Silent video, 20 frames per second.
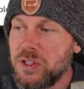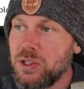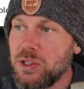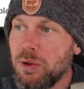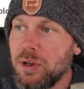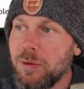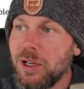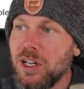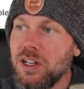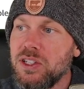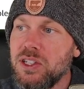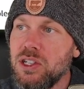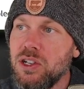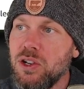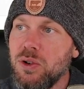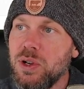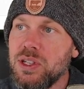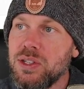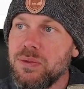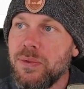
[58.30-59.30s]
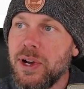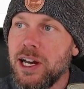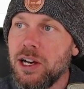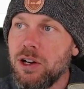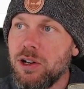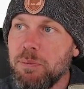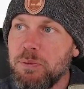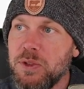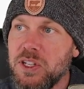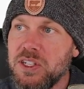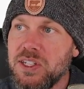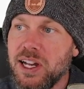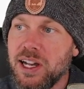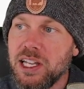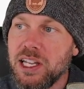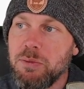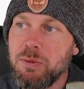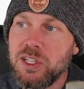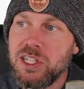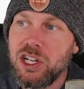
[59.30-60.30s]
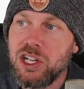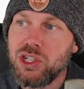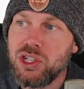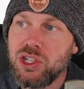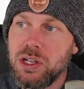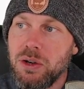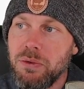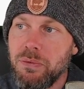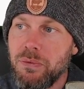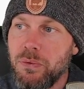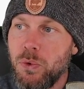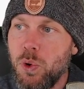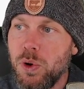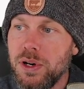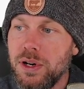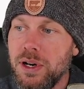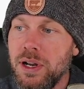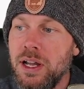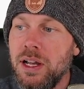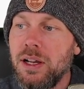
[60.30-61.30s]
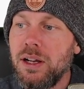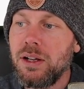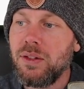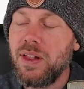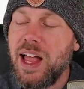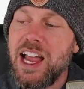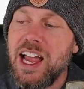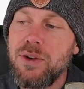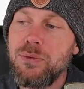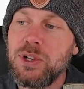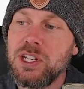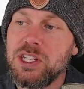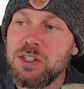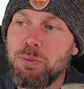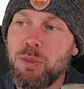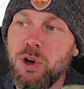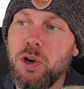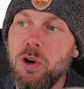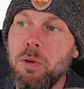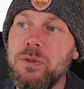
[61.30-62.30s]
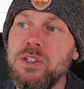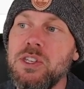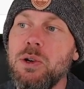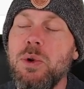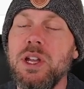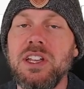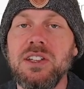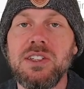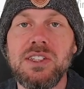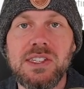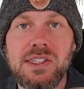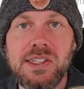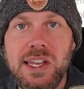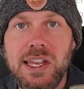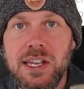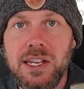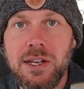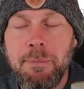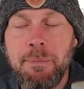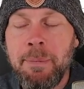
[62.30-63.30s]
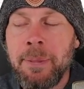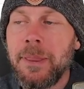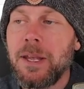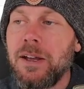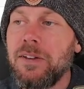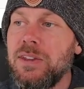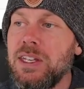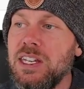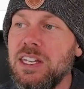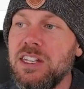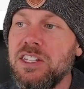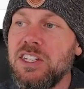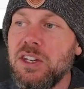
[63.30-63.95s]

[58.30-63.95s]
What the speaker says: So what I'm going to do is fire up the documentation for liveness probe so we can see the